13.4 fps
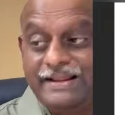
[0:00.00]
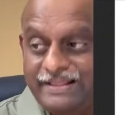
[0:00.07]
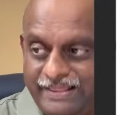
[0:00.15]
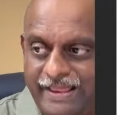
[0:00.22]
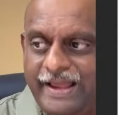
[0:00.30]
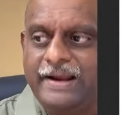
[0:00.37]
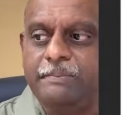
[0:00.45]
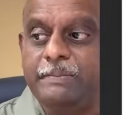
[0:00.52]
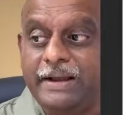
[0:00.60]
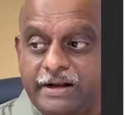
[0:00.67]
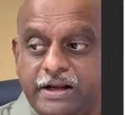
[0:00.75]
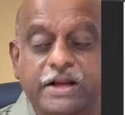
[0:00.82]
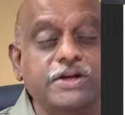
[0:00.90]
there
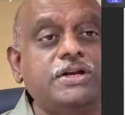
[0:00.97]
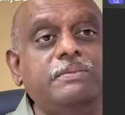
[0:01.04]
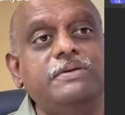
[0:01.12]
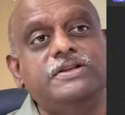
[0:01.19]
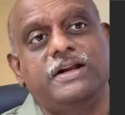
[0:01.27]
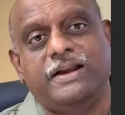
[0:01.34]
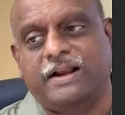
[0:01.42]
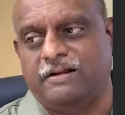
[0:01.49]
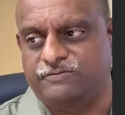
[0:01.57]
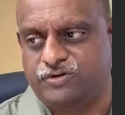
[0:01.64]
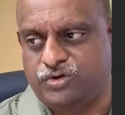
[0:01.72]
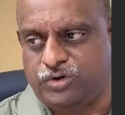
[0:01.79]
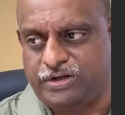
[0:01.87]
magnesium is the drug
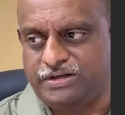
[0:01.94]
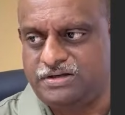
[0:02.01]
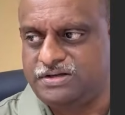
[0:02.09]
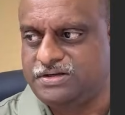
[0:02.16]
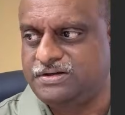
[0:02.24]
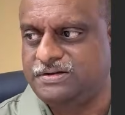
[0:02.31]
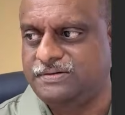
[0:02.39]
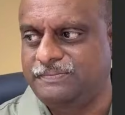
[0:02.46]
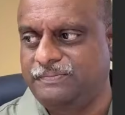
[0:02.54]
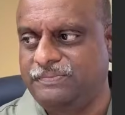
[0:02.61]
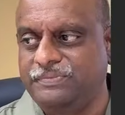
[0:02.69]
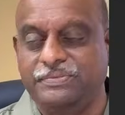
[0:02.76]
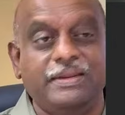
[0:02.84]
of choice.
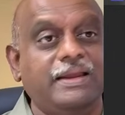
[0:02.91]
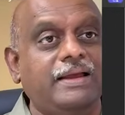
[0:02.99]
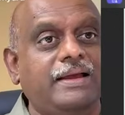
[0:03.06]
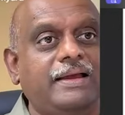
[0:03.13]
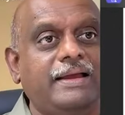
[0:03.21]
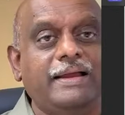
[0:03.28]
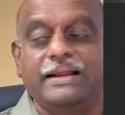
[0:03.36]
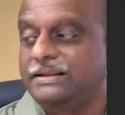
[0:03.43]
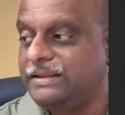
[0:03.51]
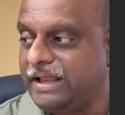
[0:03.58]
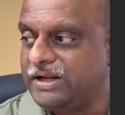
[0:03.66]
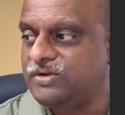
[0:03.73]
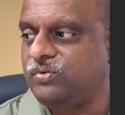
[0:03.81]

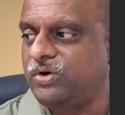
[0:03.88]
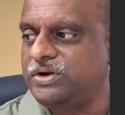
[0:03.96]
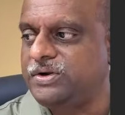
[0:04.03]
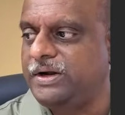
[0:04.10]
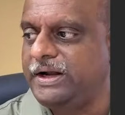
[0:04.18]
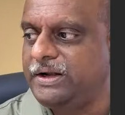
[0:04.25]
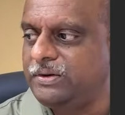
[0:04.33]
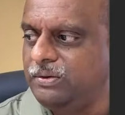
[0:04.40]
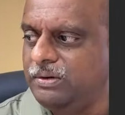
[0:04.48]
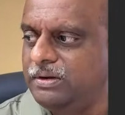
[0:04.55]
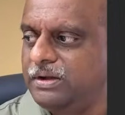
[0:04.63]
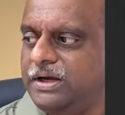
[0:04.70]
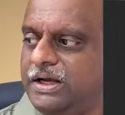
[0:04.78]
That's what you need to
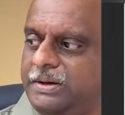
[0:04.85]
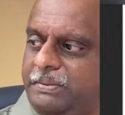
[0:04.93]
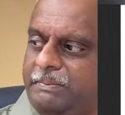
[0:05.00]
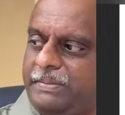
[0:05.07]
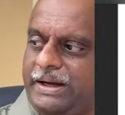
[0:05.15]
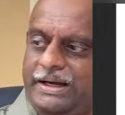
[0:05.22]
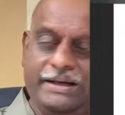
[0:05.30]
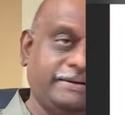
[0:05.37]
remember.